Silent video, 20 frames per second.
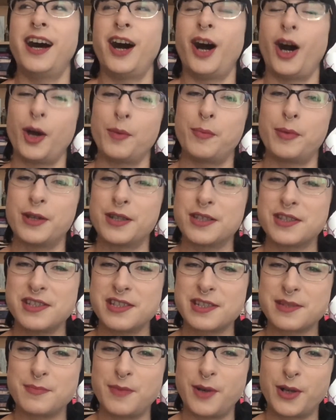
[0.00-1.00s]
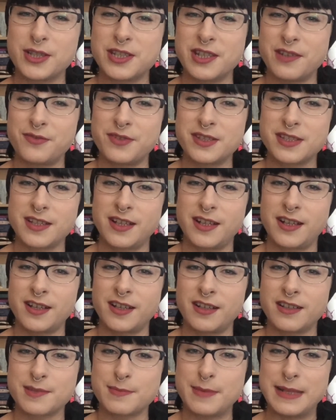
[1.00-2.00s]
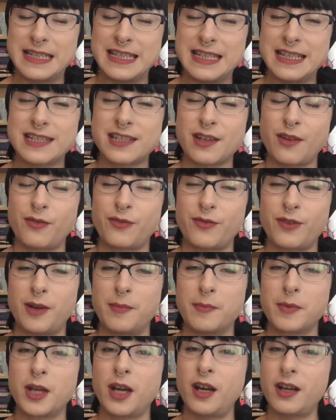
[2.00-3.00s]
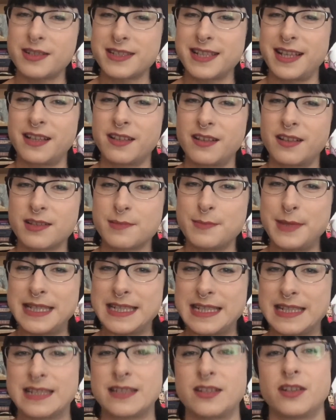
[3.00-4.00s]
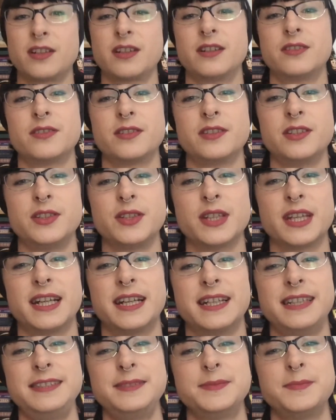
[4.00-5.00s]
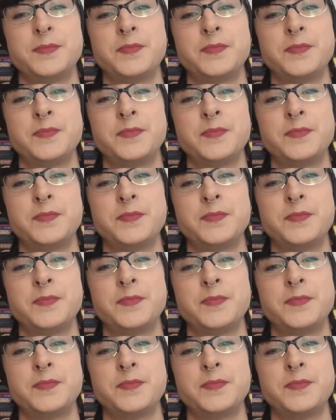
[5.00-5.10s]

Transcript: I purchased my Jeffree Star Cosmetics from cocktailcosmetics.co.uk.